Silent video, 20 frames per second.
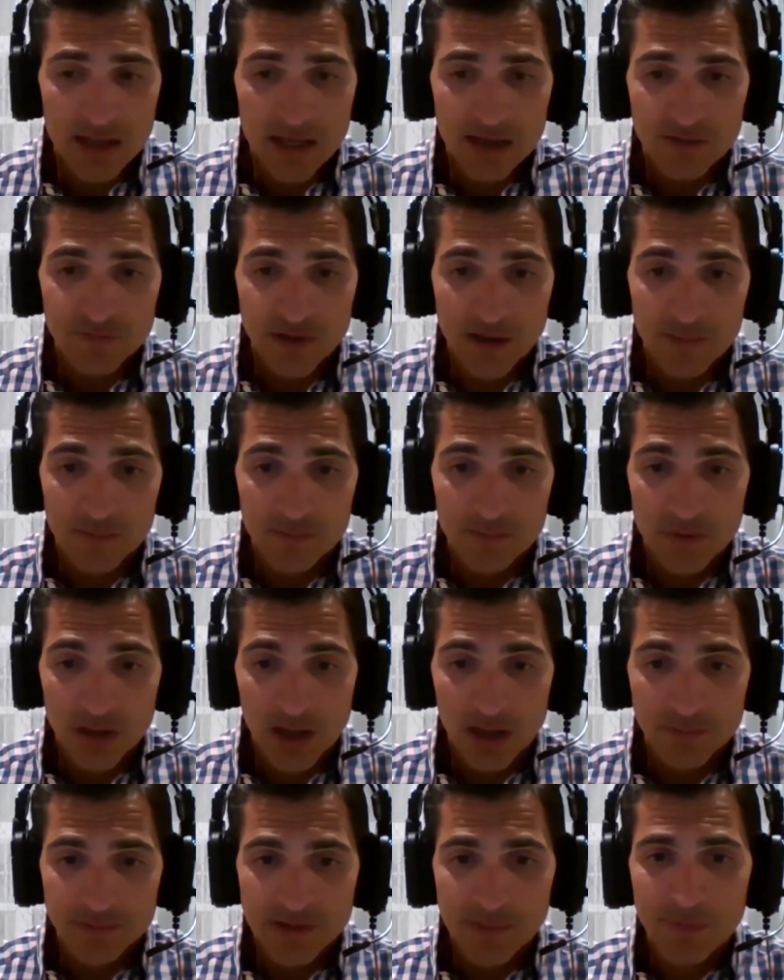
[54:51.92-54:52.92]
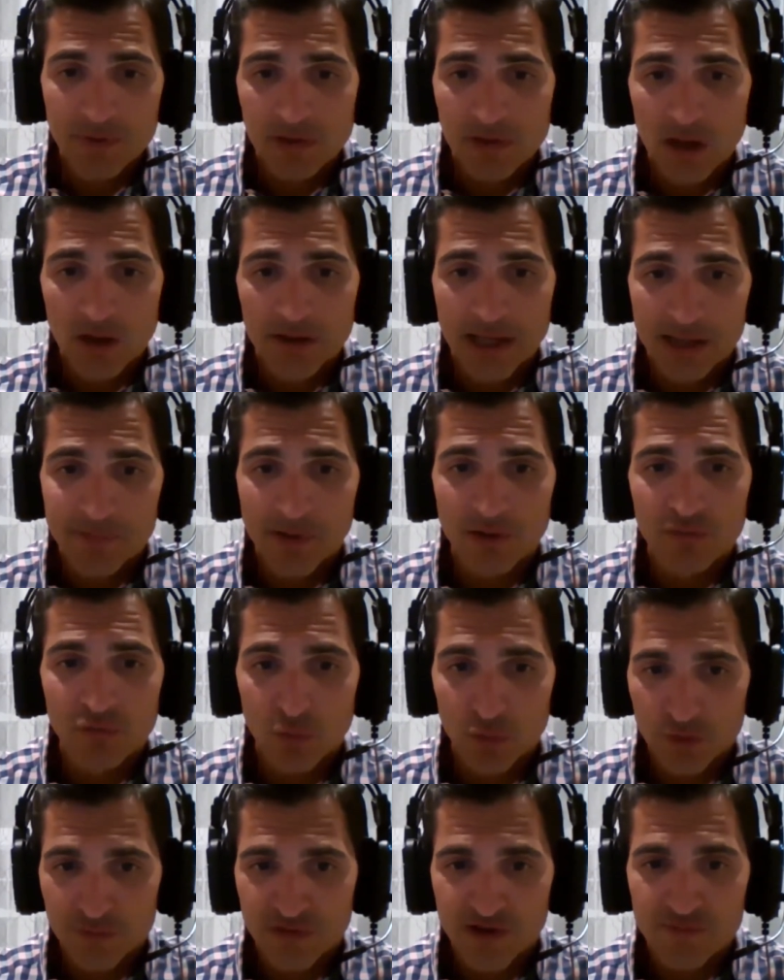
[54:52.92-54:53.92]
If I'm typically I'll get about
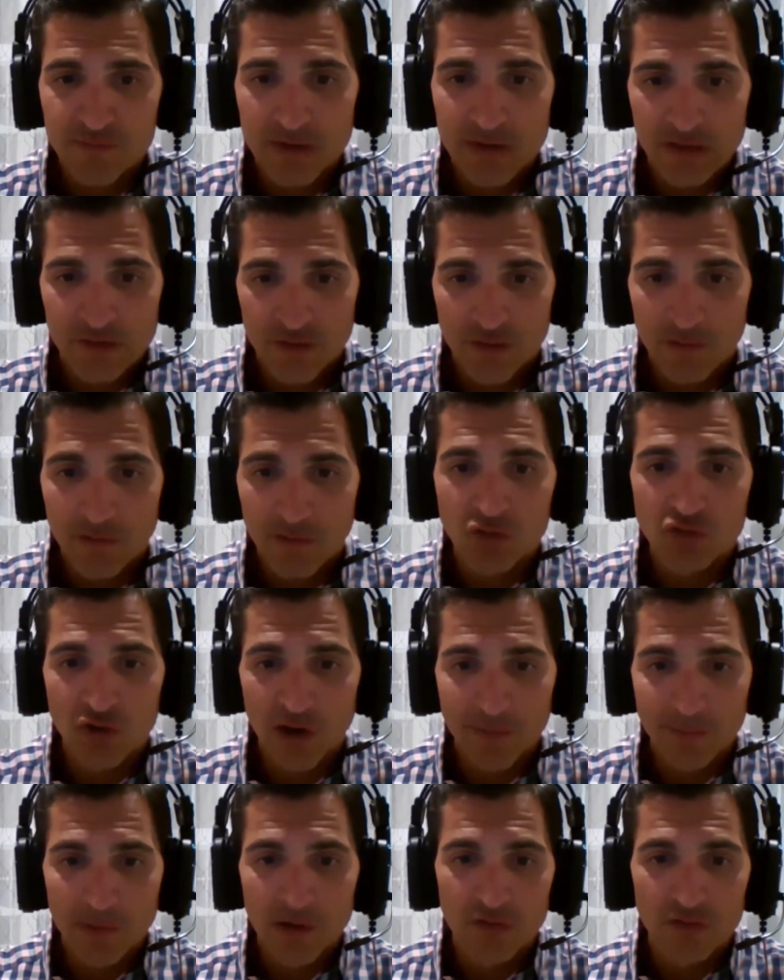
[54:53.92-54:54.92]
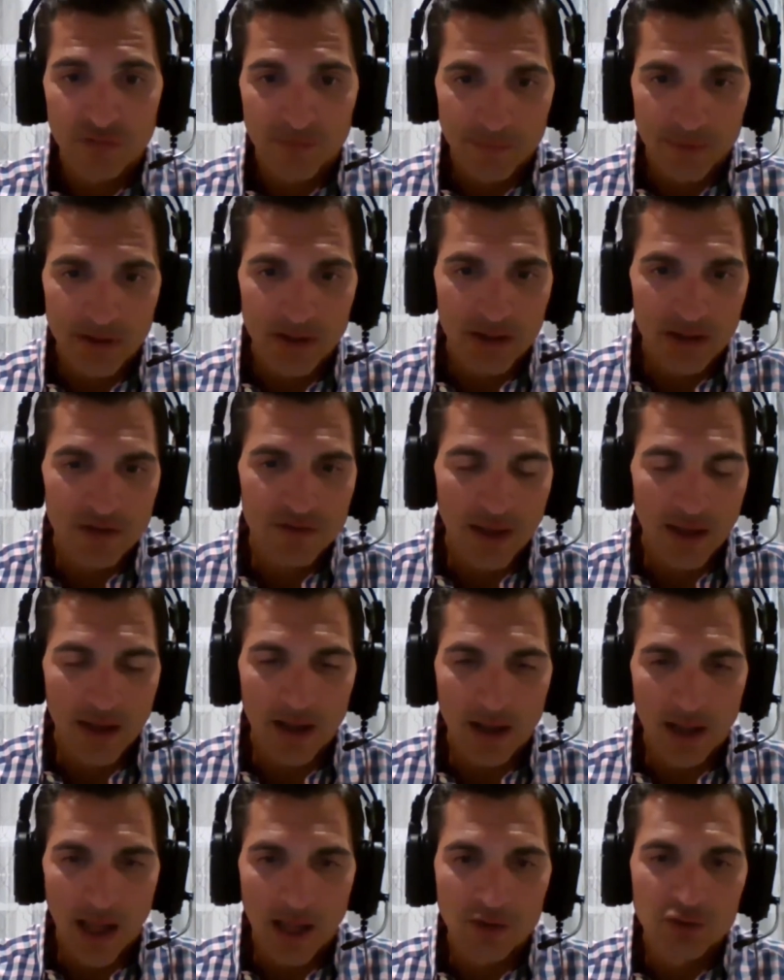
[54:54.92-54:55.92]
45 minutes on the treadmill because
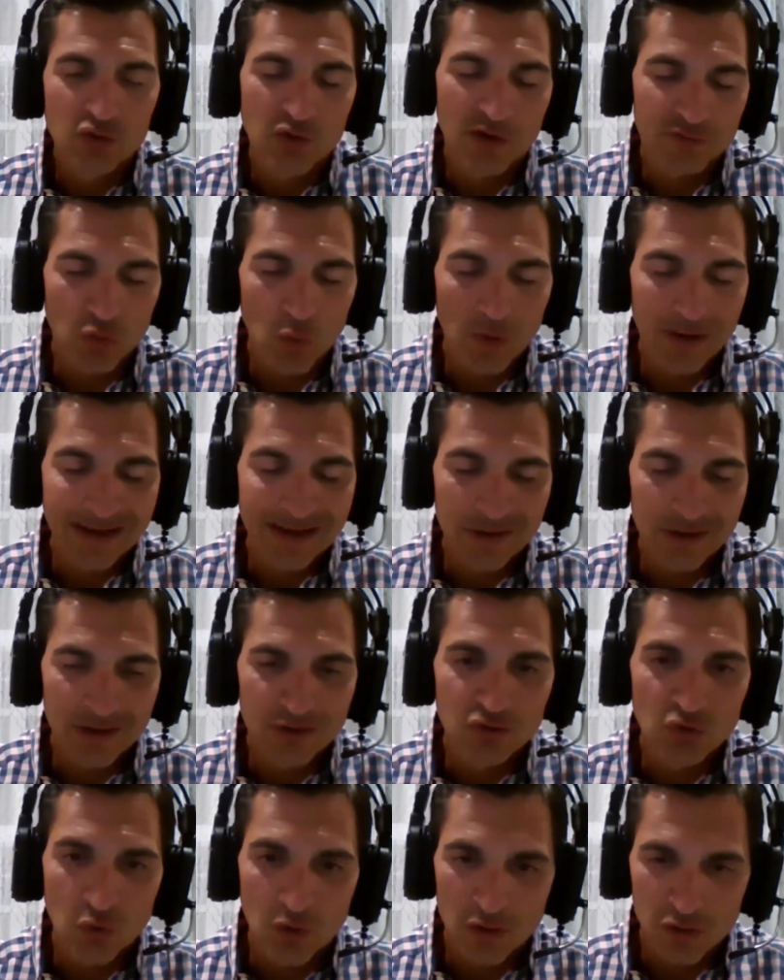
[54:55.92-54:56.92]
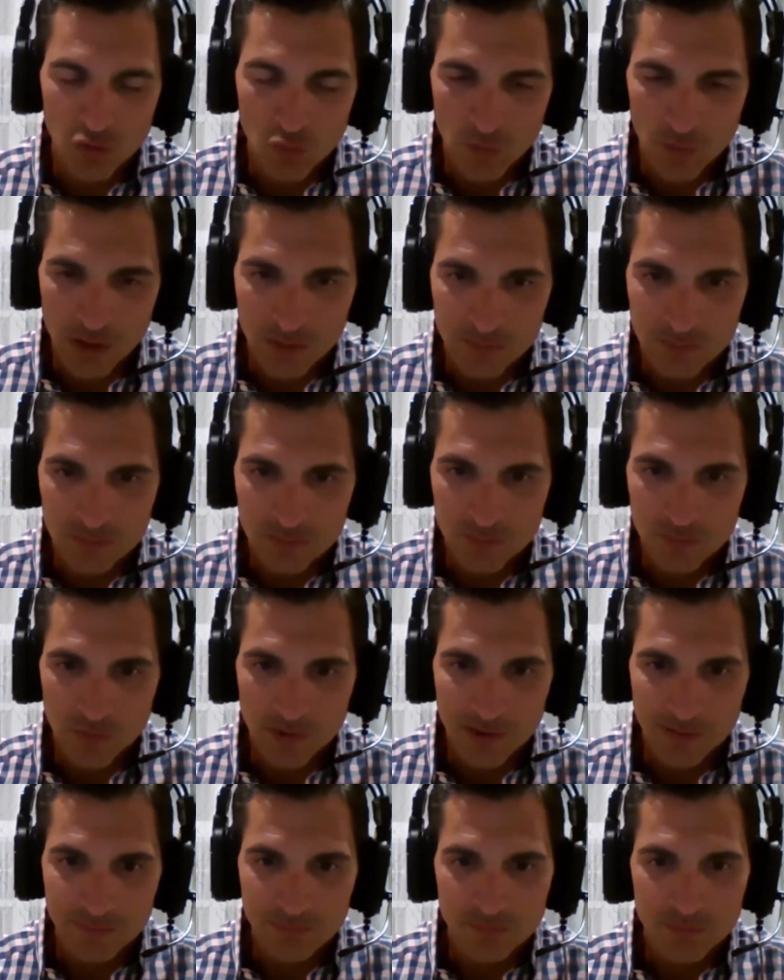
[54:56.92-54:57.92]
I do have to work out indoors when
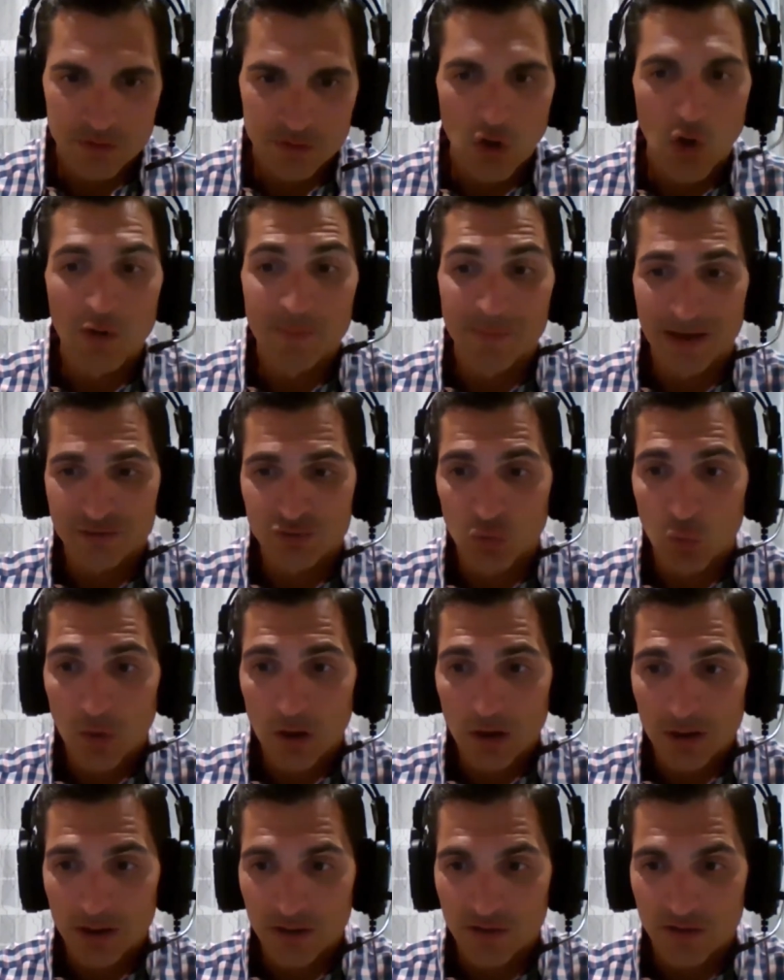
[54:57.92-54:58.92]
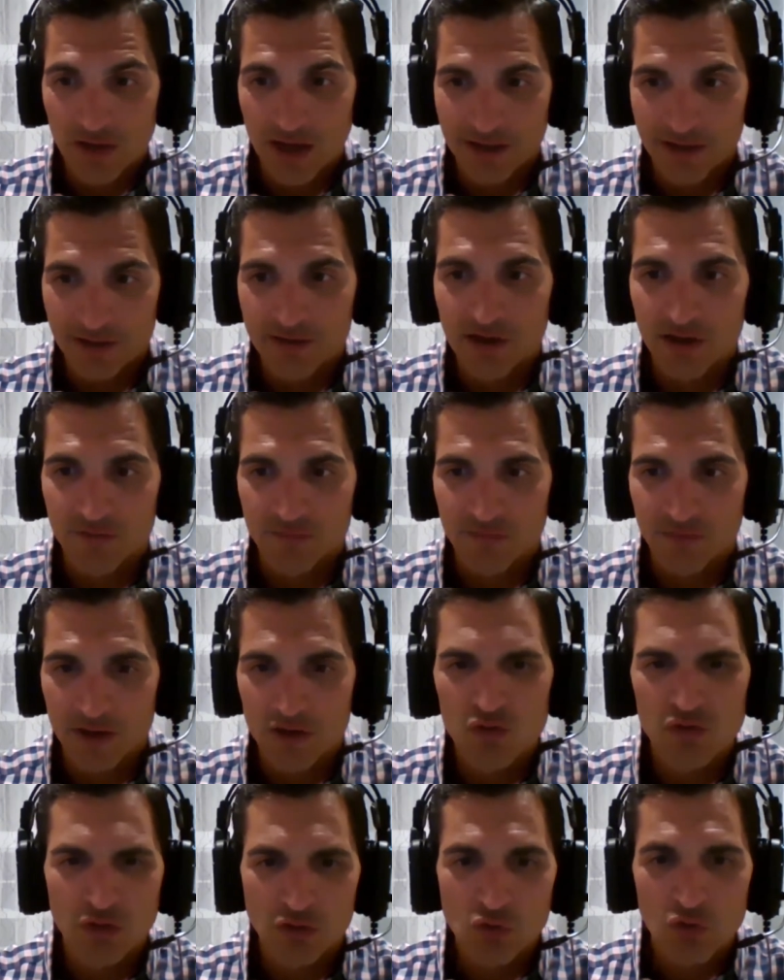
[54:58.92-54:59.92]
I'm going back to work. It's kind of tough. I
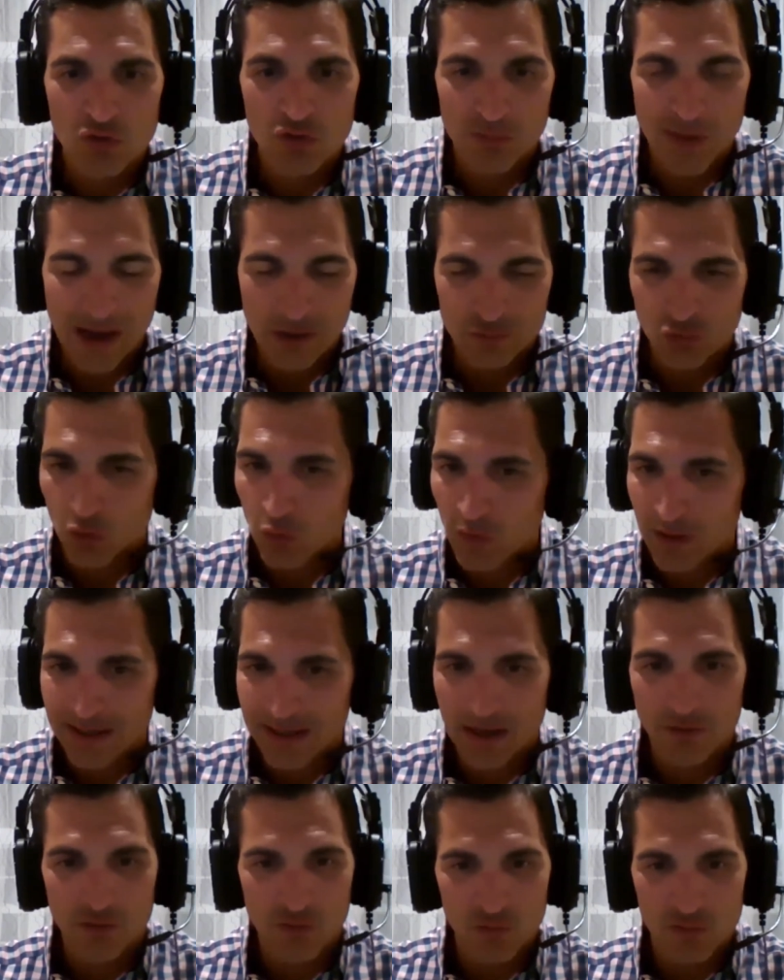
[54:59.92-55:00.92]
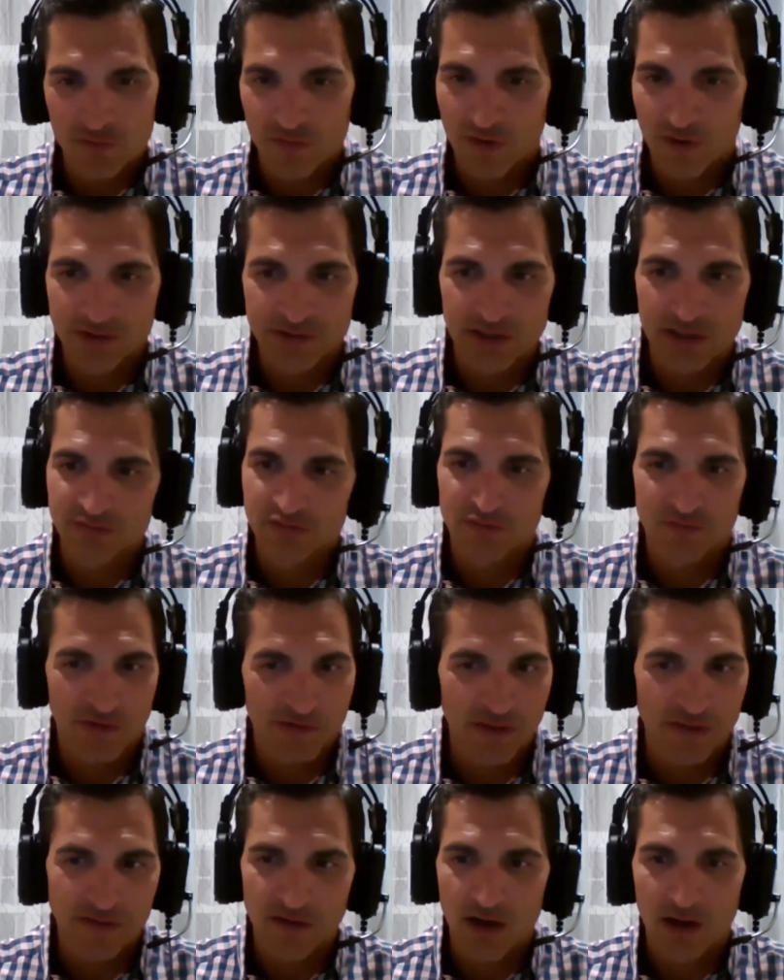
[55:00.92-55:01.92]
used to do some outdoor workouts. It was very tough to
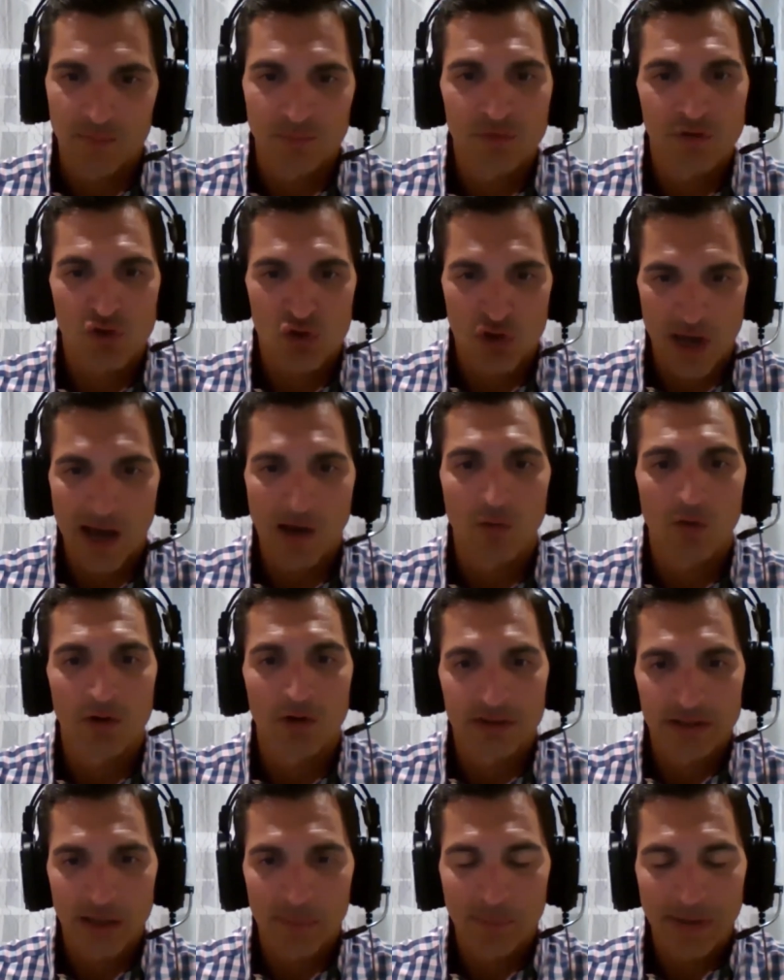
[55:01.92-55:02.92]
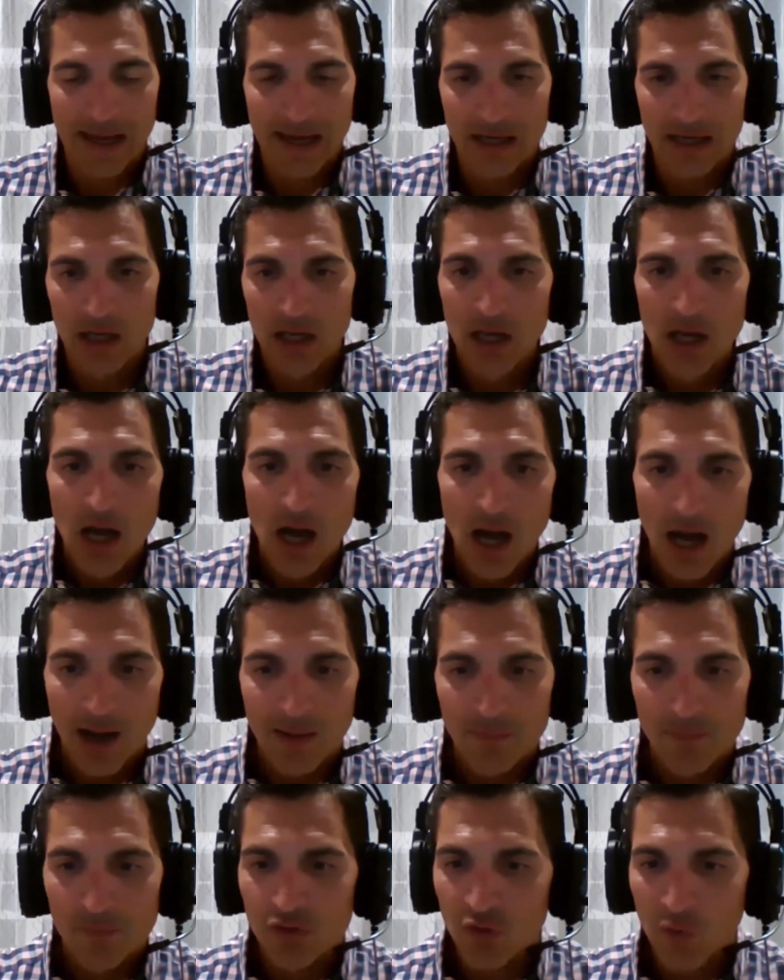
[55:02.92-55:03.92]
find the time to shower and get
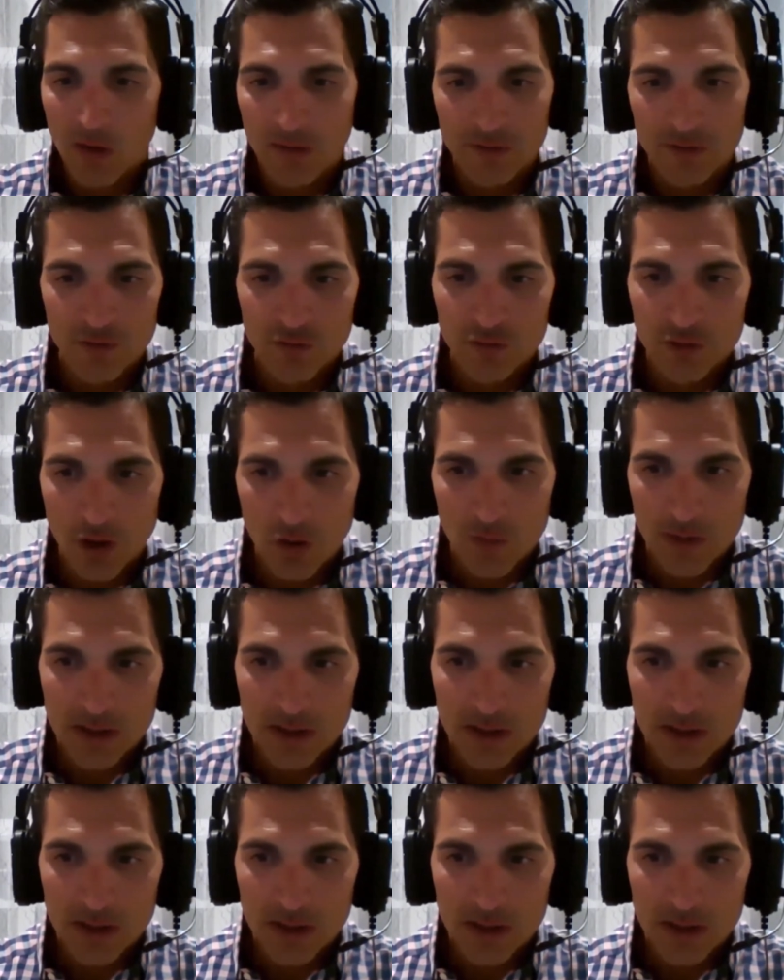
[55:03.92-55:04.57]
back. So I'll either go